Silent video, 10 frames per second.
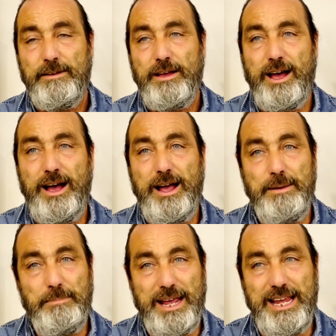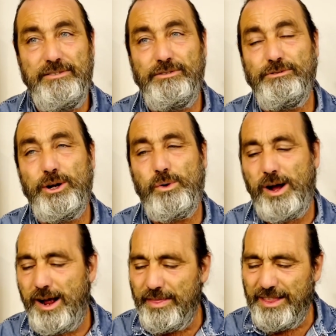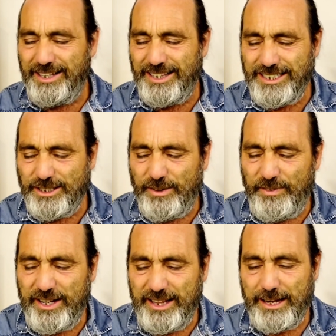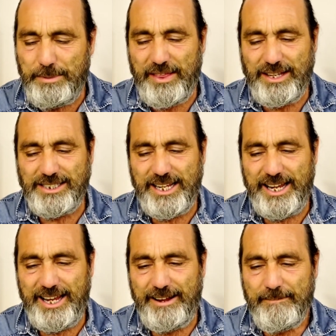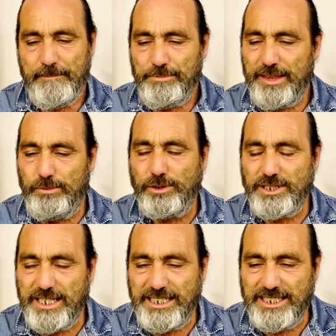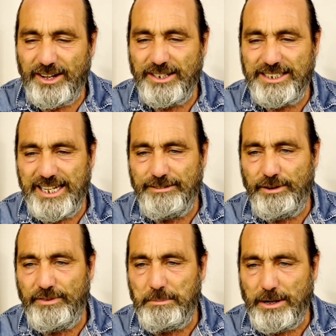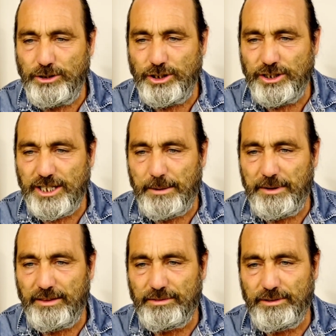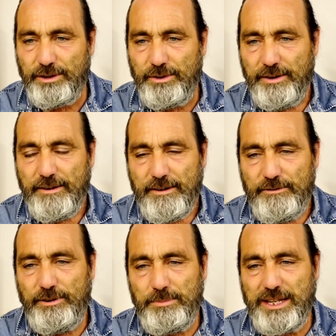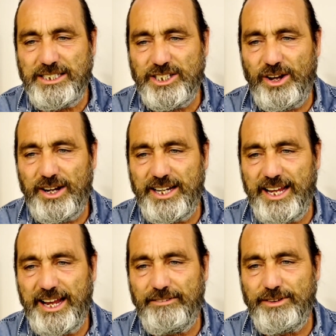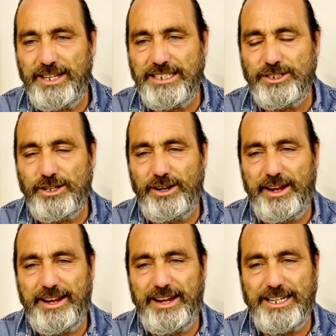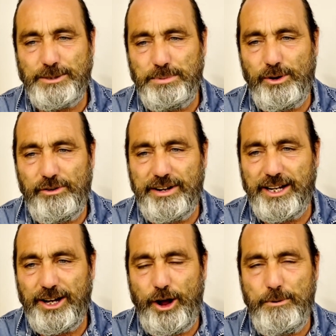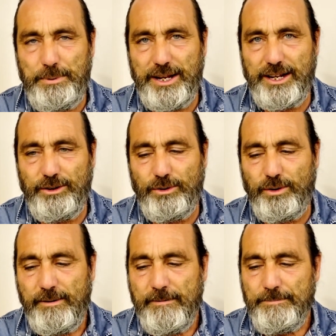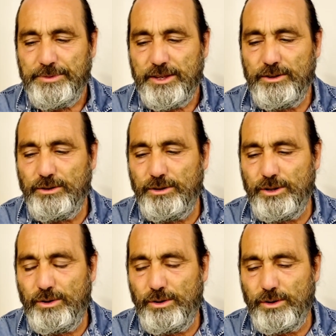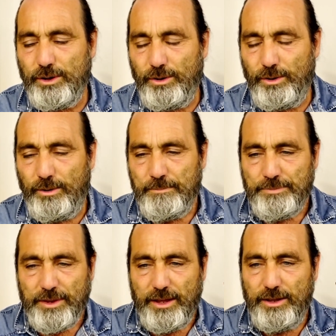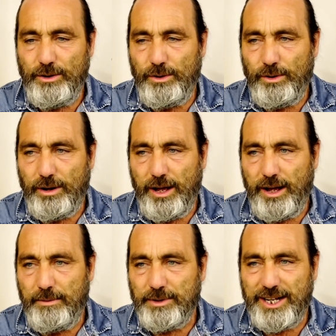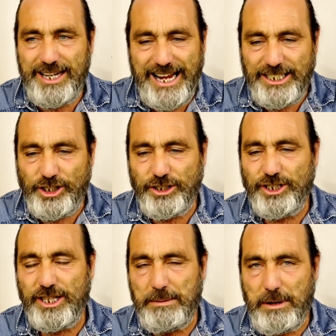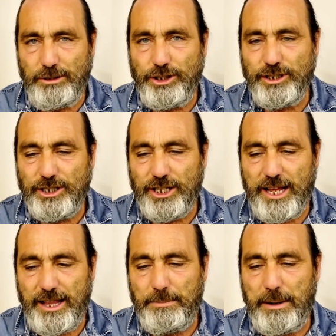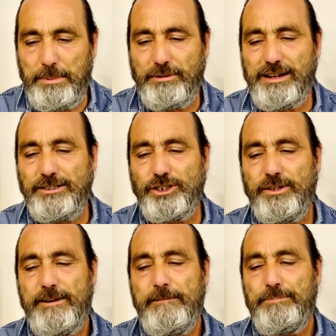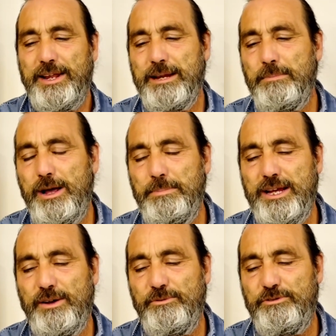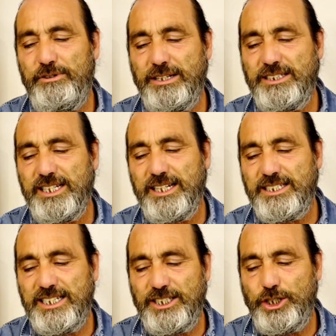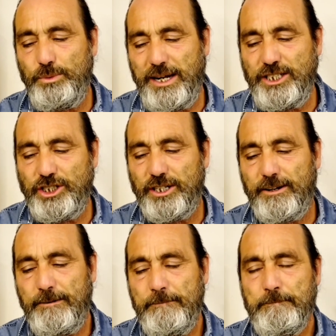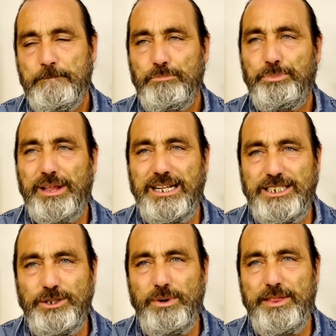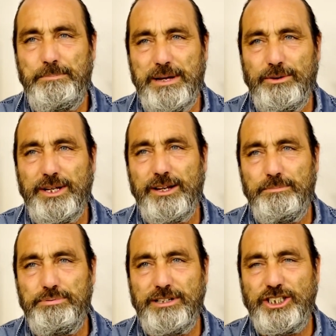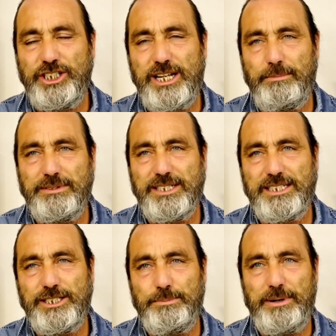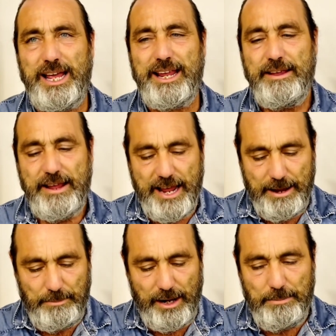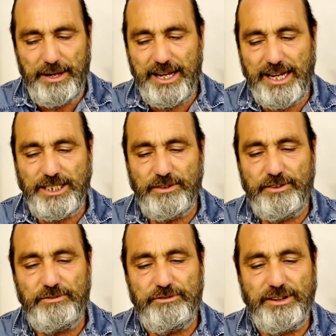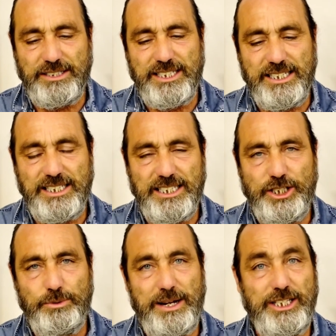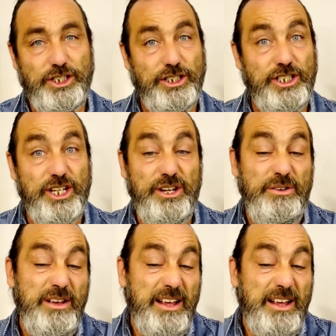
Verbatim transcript: Uh, it may even require... This is the funny thing about this thing here. There was this idea of emotions coming through from this side here, and it's like exploring and opening your your your your your um, connection to the emotions to the other people around you. And it might be confronting a situation. This is where the building of bridges comes into play. It might be a case of confronting situations that you